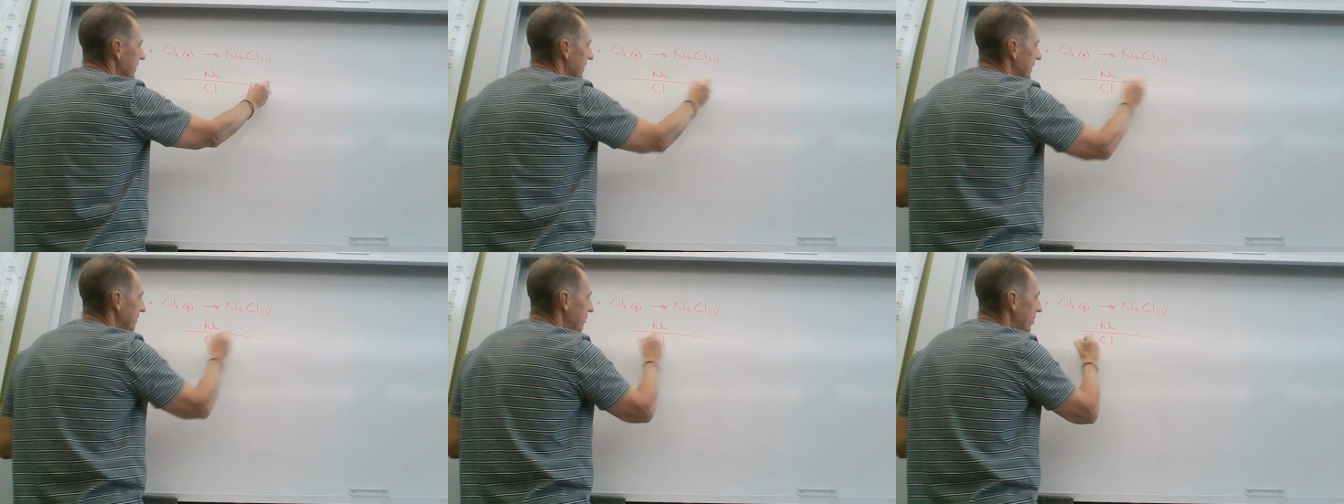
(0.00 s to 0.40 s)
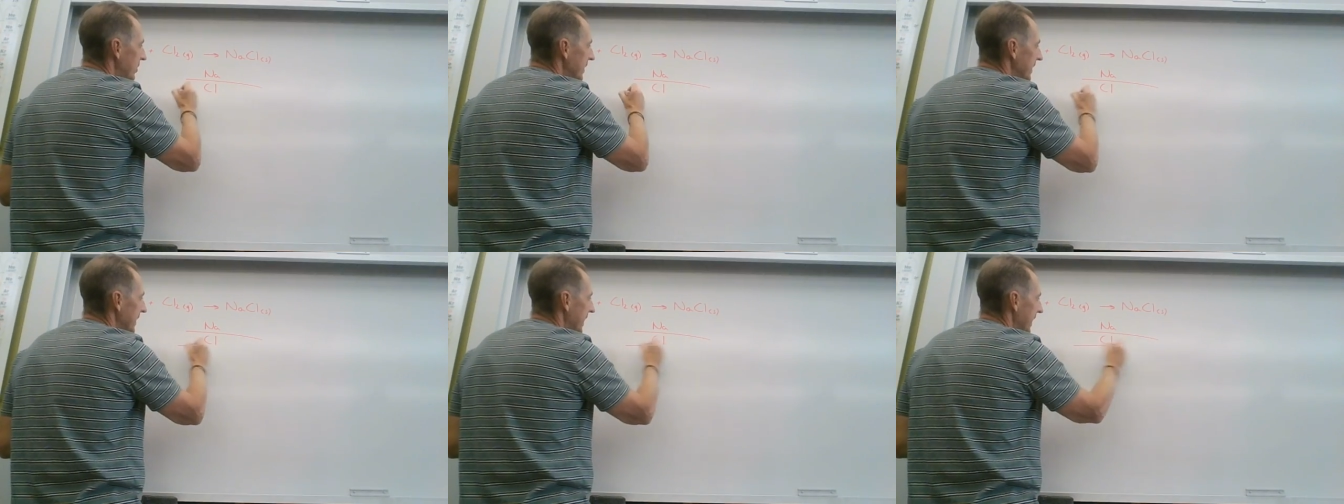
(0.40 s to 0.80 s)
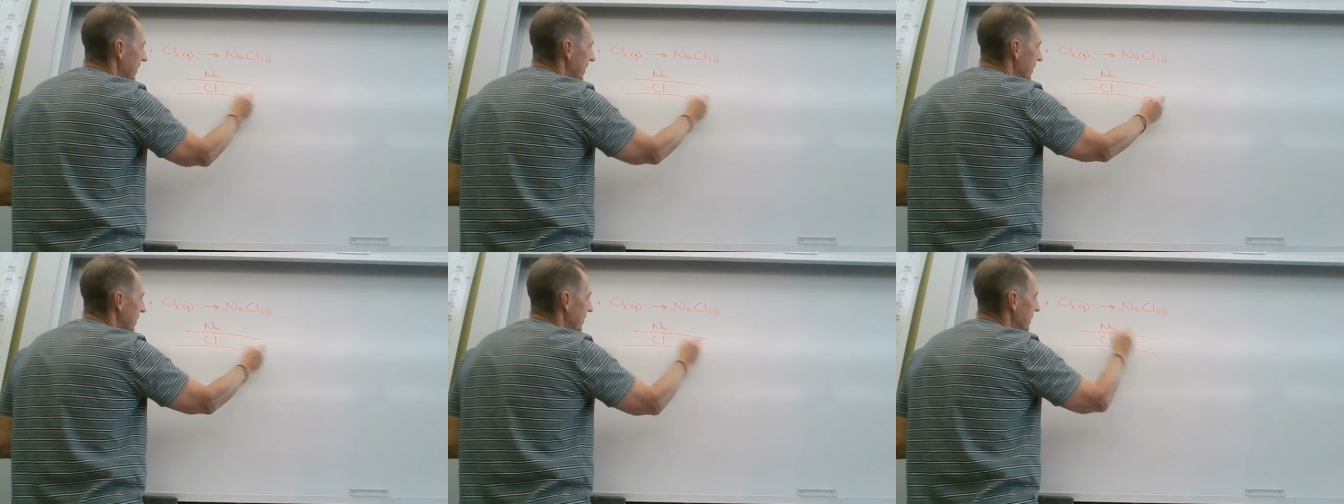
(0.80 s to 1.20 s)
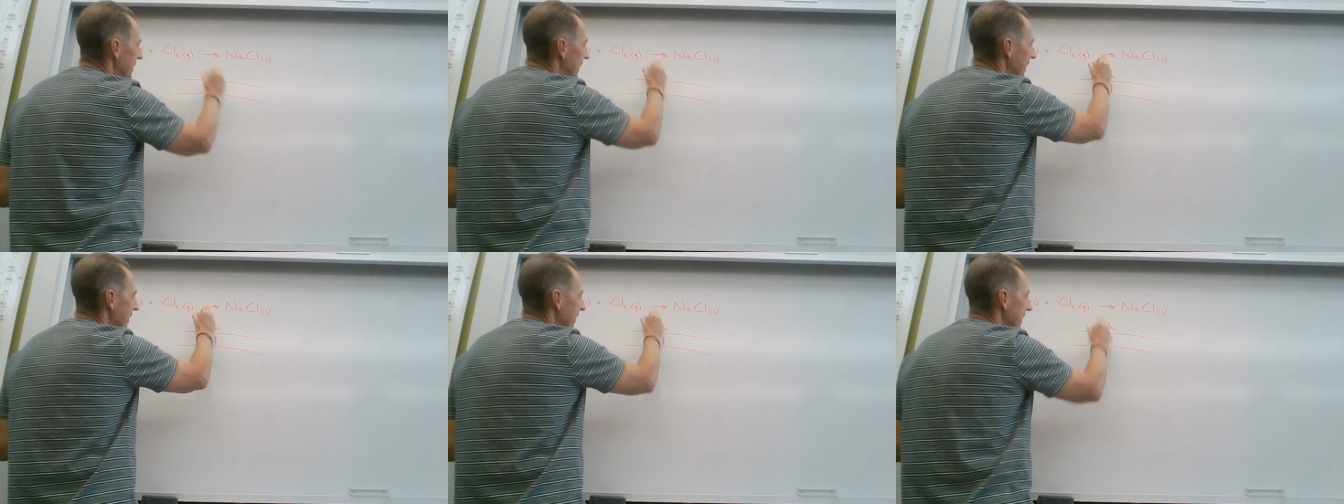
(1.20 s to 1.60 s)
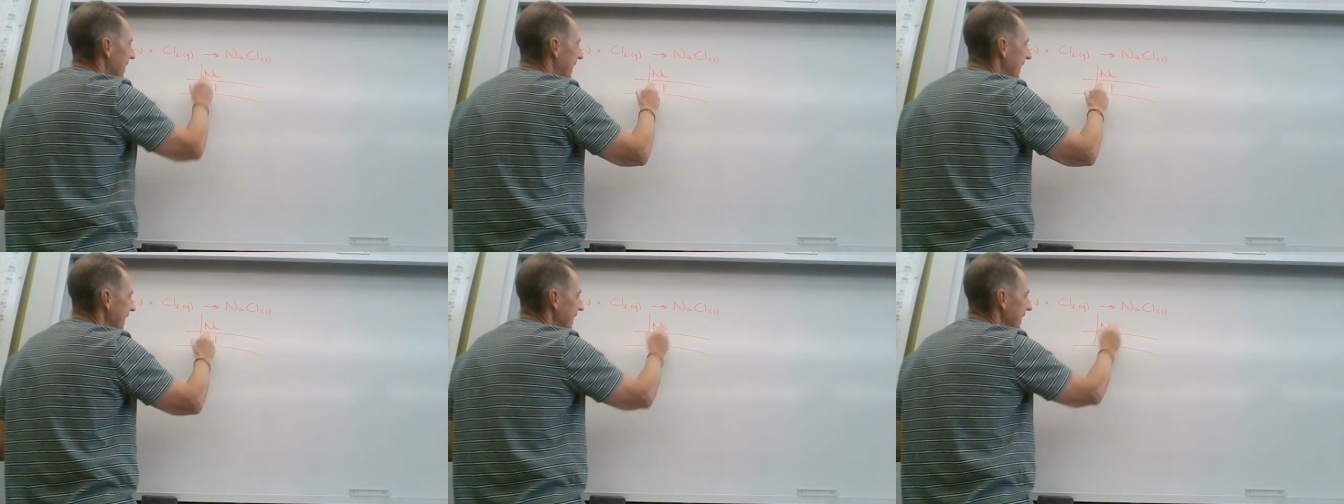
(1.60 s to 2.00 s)
and put an arrow or a
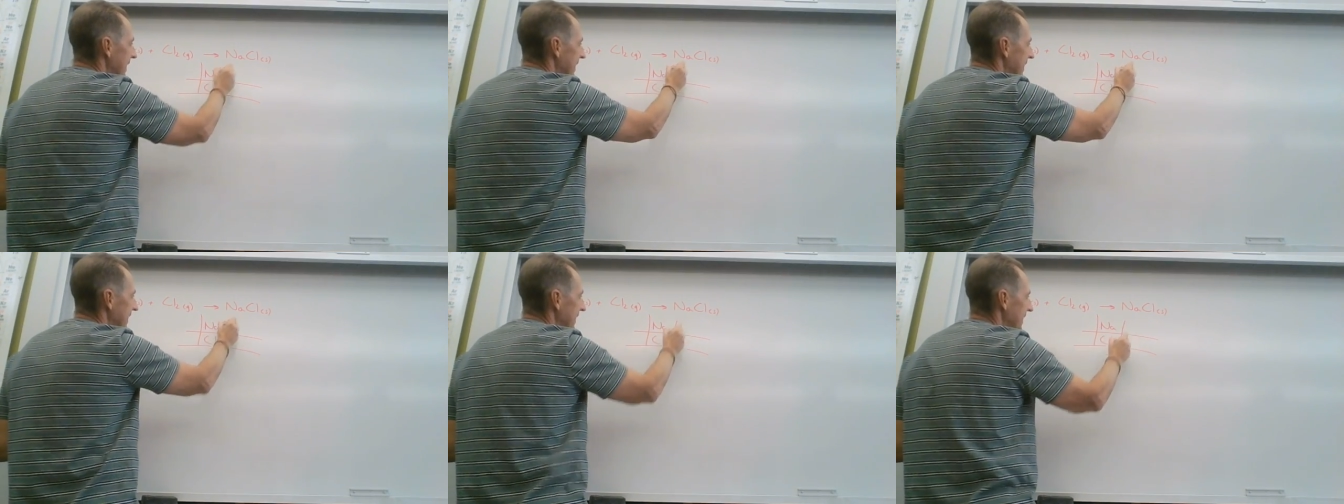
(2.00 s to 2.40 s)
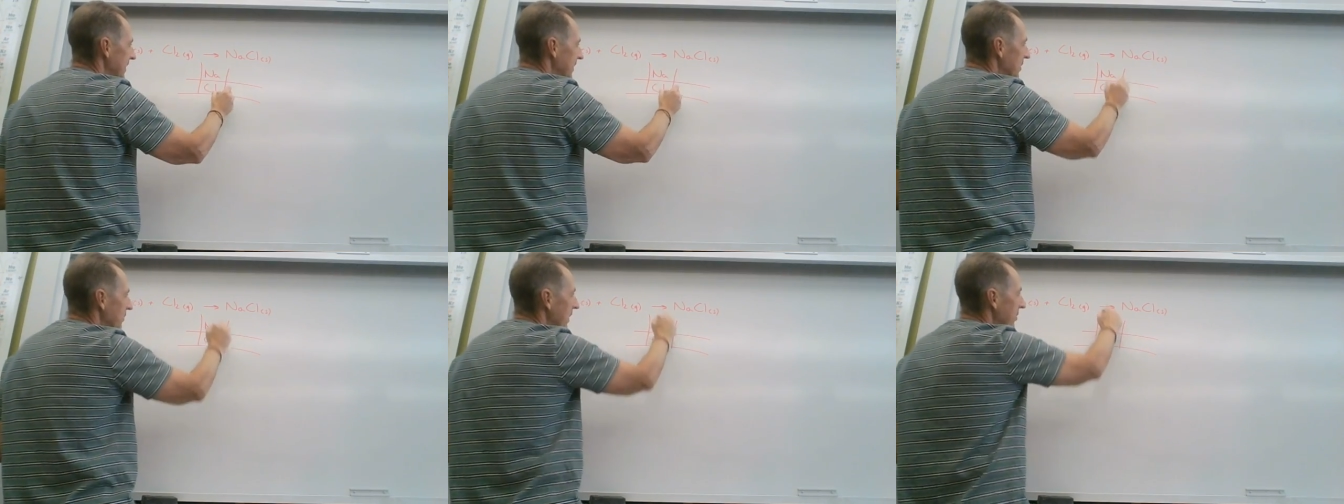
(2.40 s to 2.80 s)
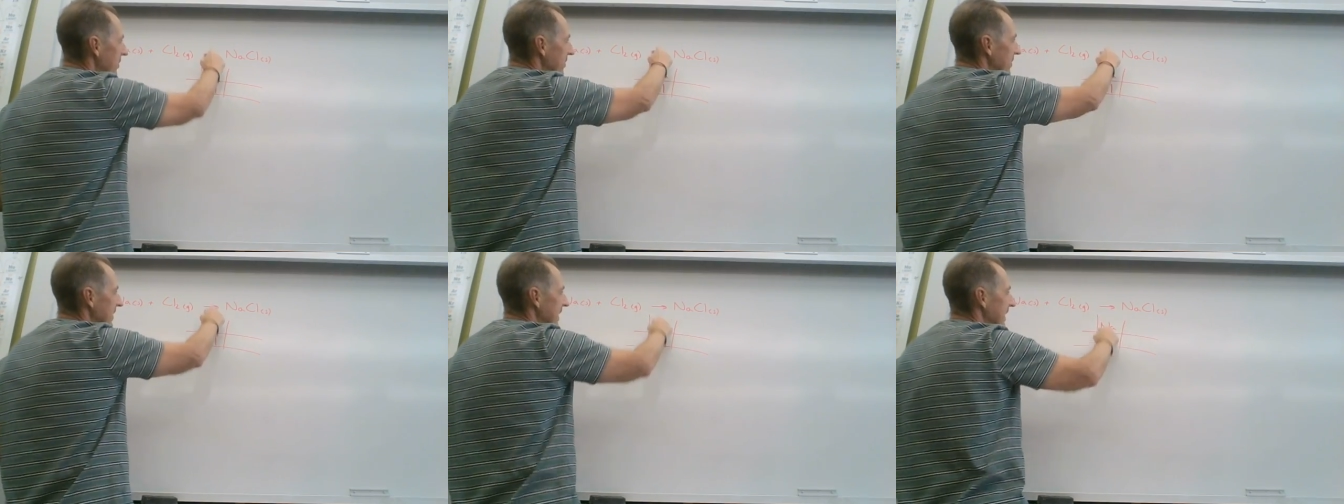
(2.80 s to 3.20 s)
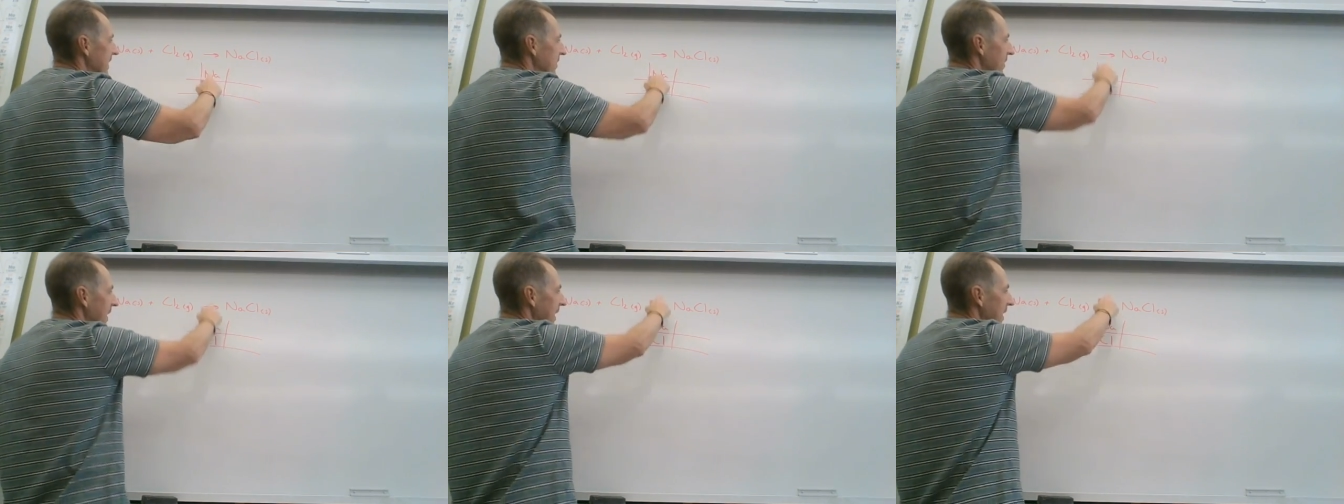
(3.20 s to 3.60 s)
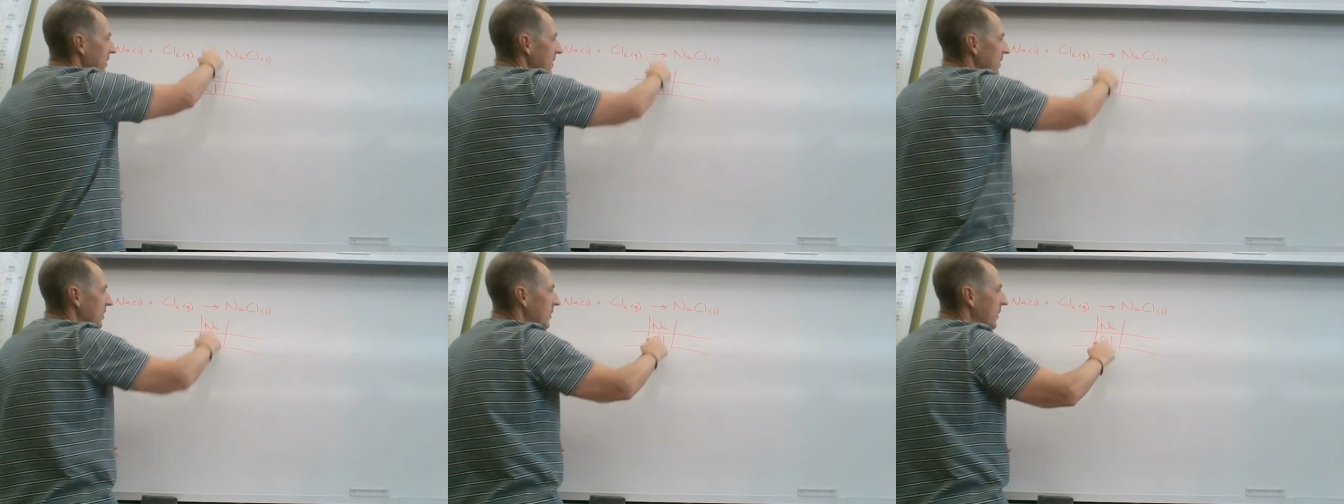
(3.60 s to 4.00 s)
line here representing your
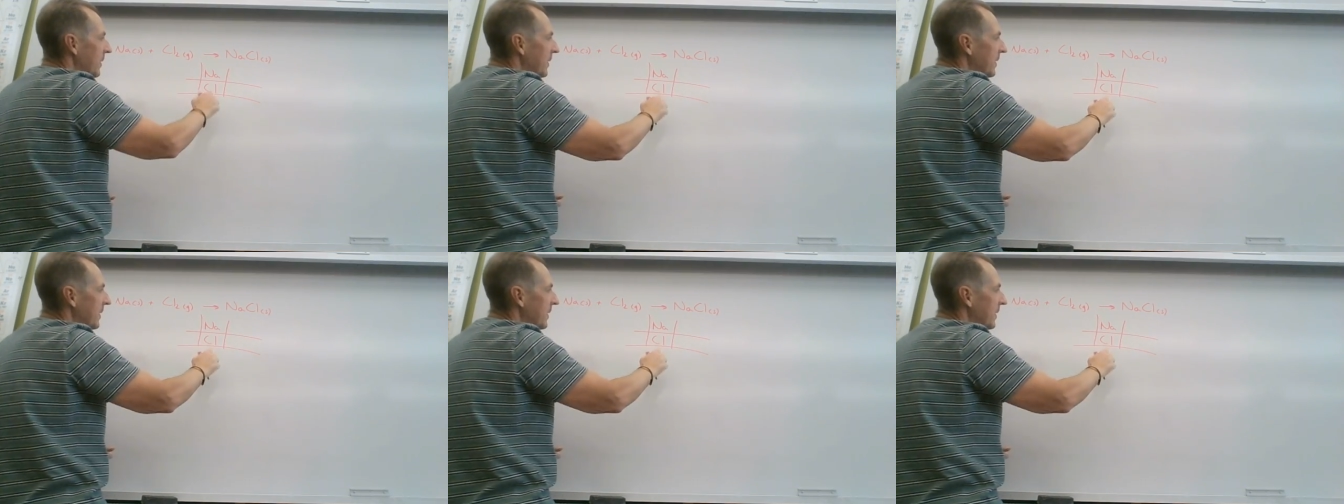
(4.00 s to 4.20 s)
arrow,